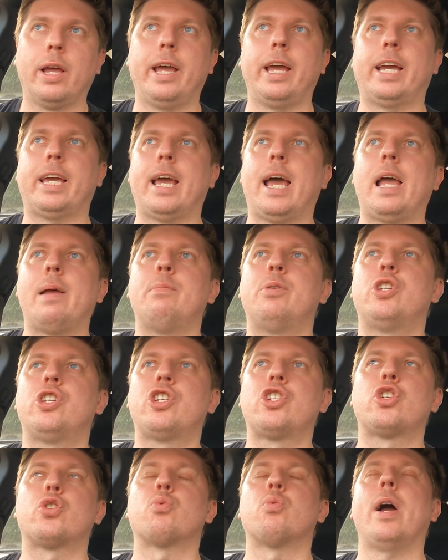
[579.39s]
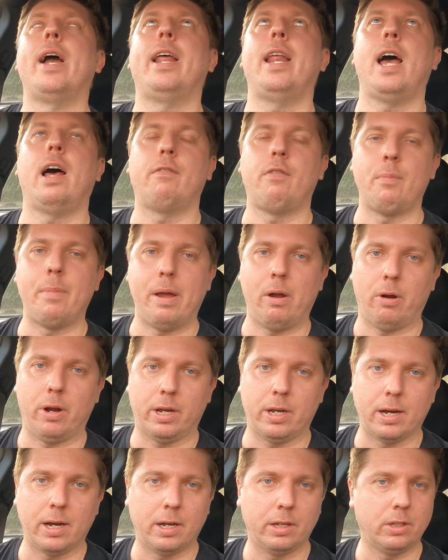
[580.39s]
it came straight out of
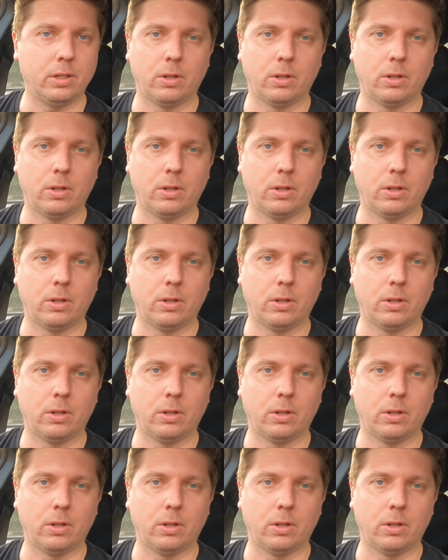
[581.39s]
America.